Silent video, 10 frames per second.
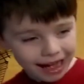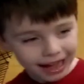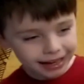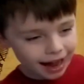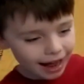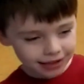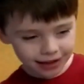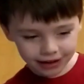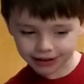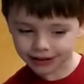I got
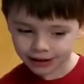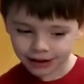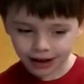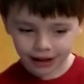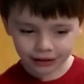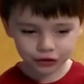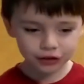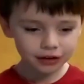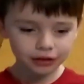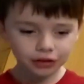
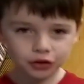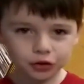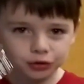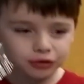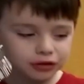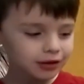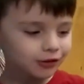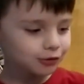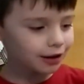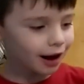two
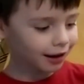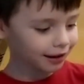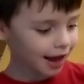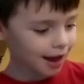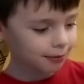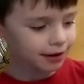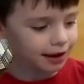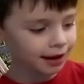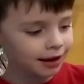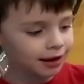new dog games.
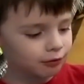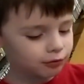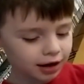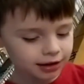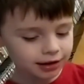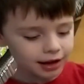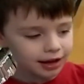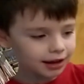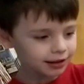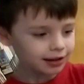One
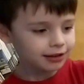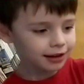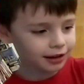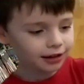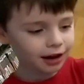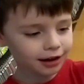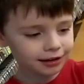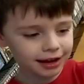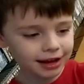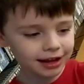is Nintendo
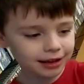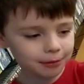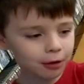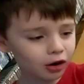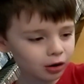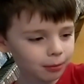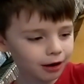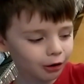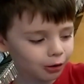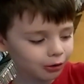and a Pokeball.